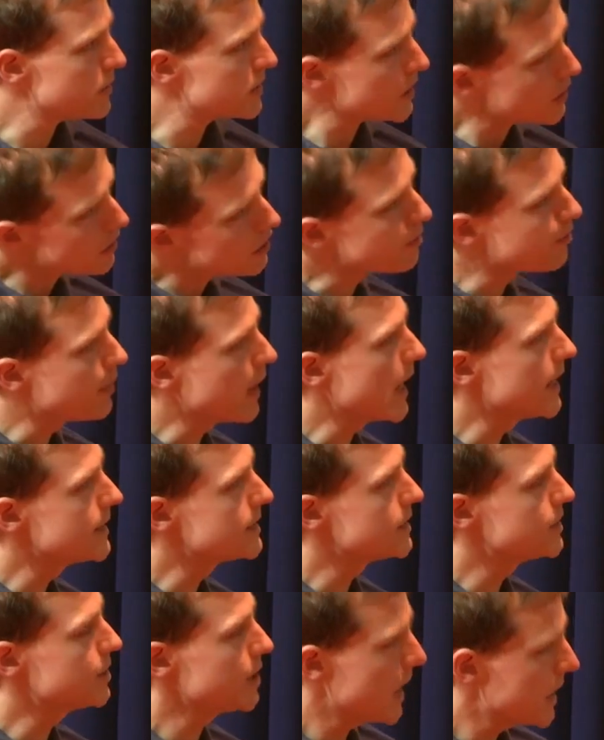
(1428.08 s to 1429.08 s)
So compared
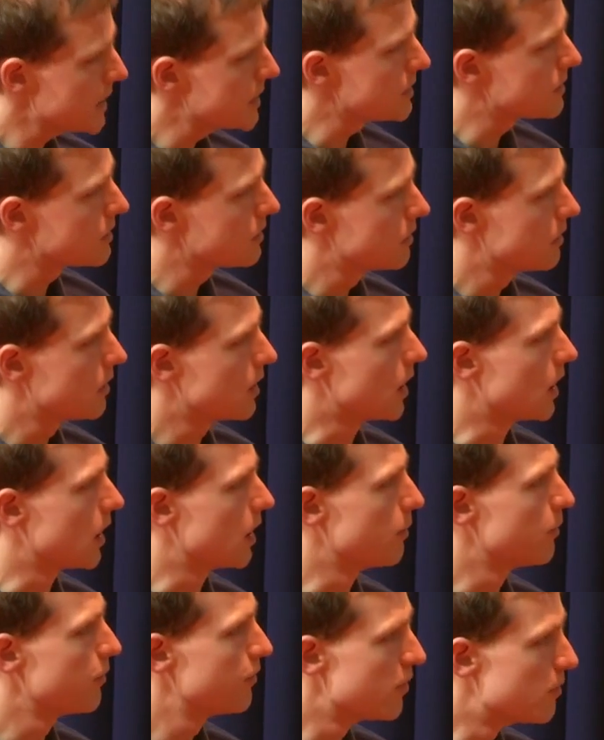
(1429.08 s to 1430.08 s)
to Jest,
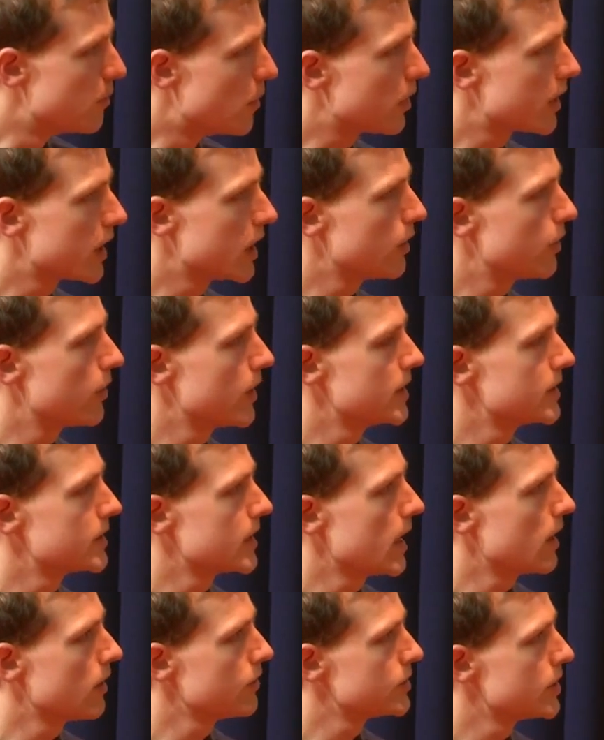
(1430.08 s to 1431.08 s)
for mocking things
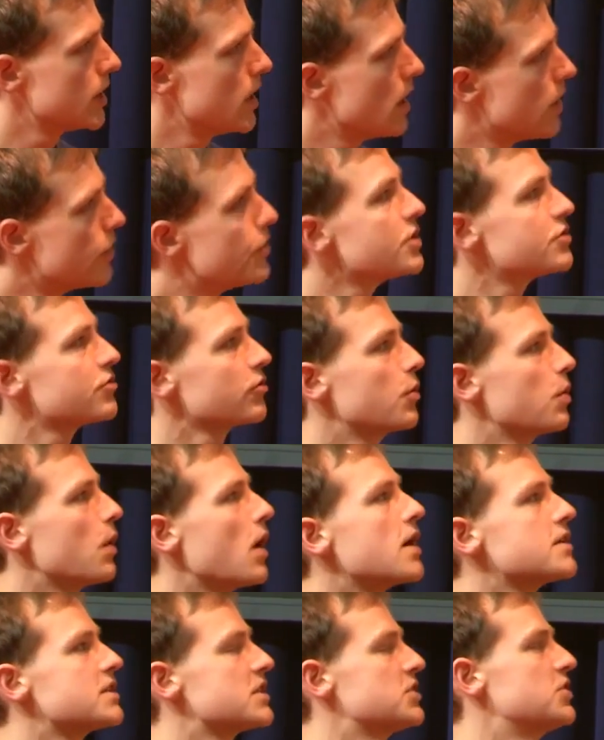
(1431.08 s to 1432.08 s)
out, this
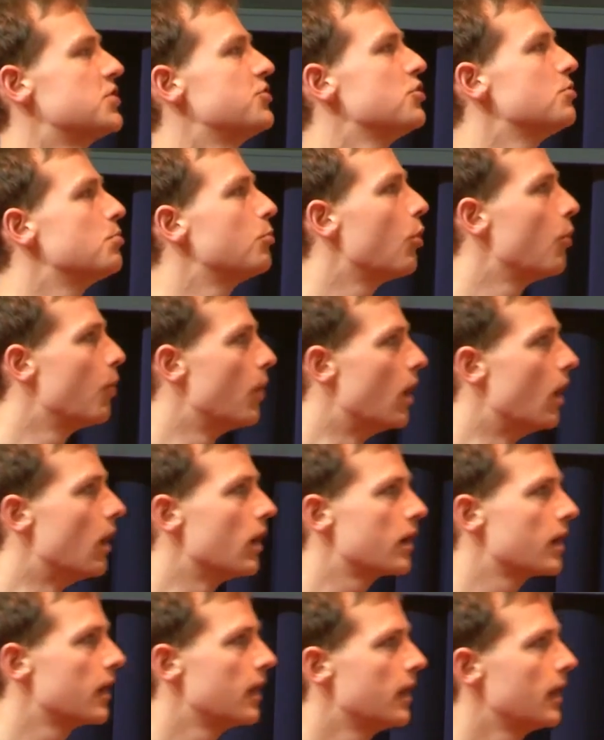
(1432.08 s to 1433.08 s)
requires us to do more
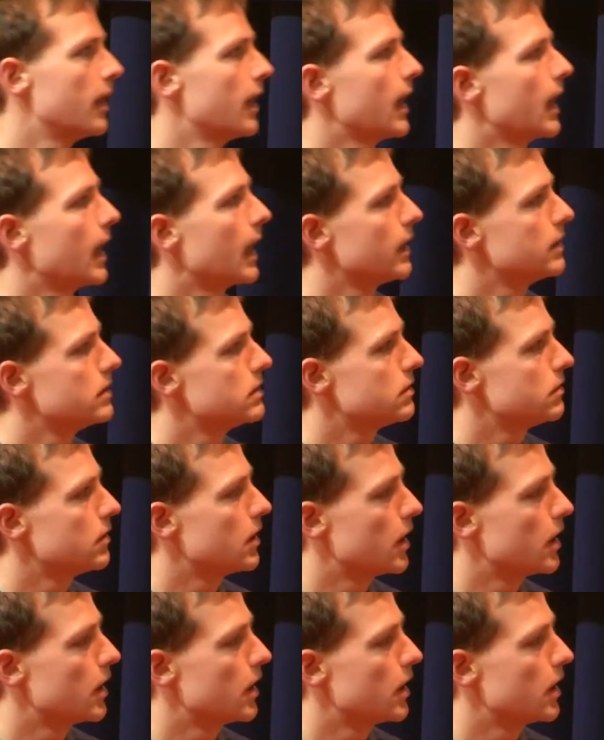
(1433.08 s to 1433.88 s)
work, and